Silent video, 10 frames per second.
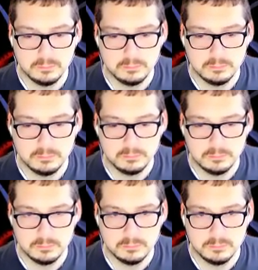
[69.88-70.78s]

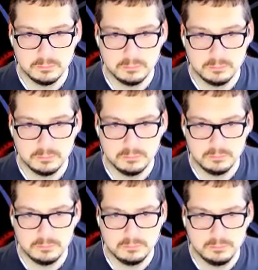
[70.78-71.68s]

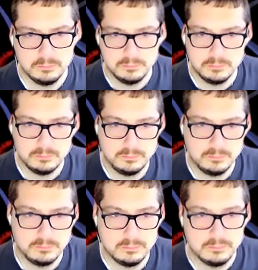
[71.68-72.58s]

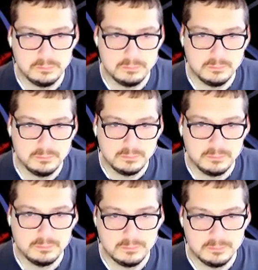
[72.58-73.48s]

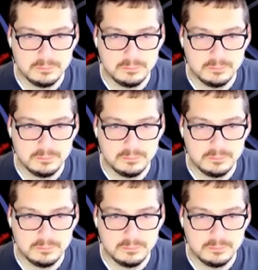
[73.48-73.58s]
[no speech]